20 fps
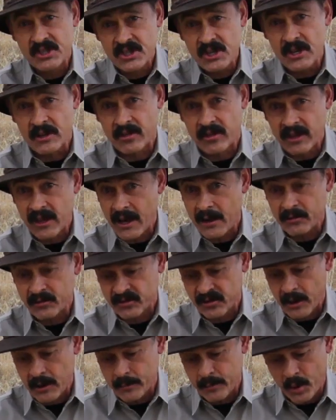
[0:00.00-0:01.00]
sheath, the
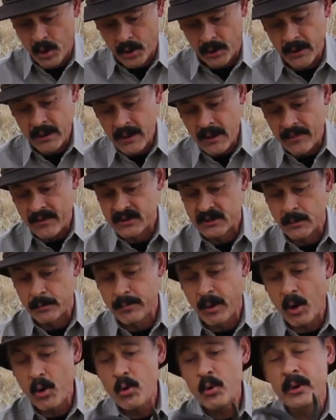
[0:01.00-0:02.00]
outside part. There's a
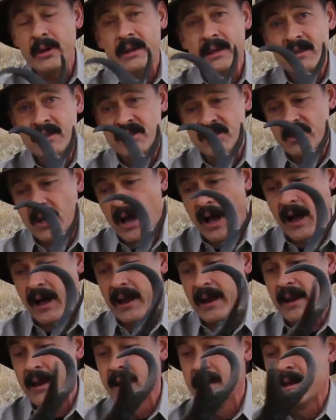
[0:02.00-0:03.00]
bone
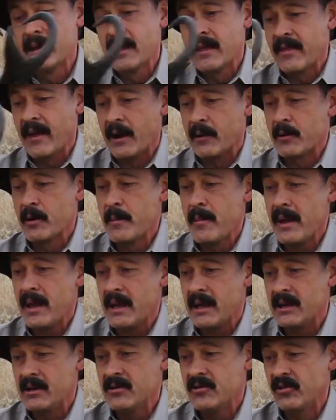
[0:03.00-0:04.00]
inside that
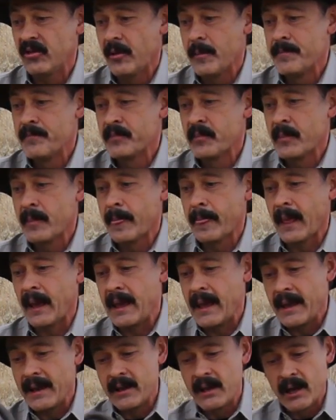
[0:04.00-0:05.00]
remains,
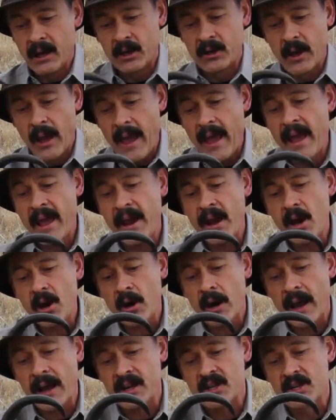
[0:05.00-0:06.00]
and
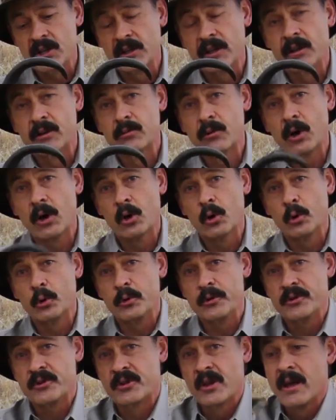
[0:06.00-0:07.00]
hair actually
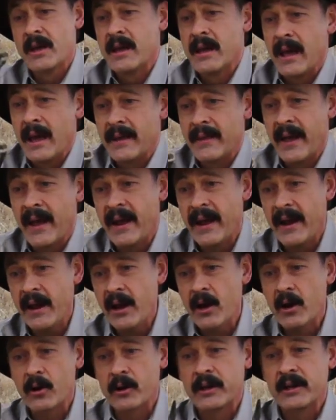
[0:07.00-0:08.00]
grows, and the
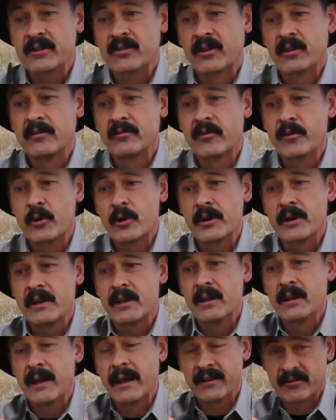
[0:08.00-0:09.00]
hair gets converted,
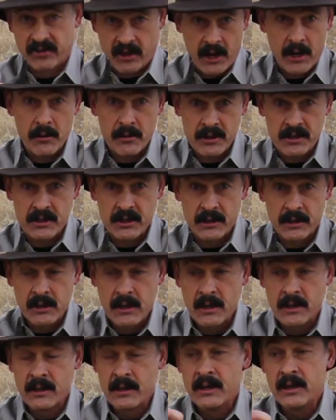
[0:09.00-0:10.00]
as keratin,
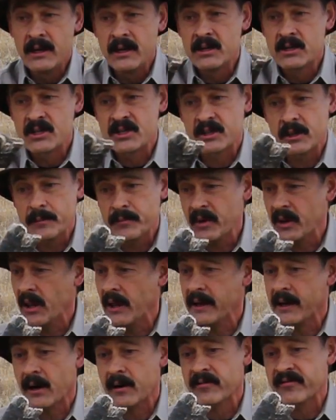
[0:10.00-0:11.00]
into something
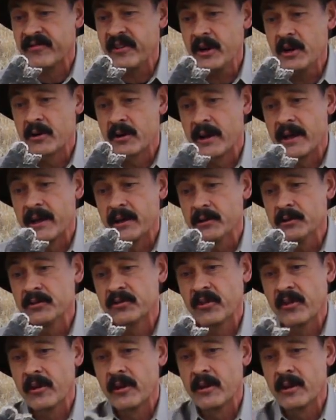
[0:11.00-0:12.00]
like our
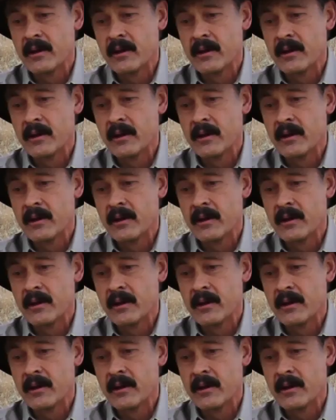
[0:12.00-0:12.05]
fingernails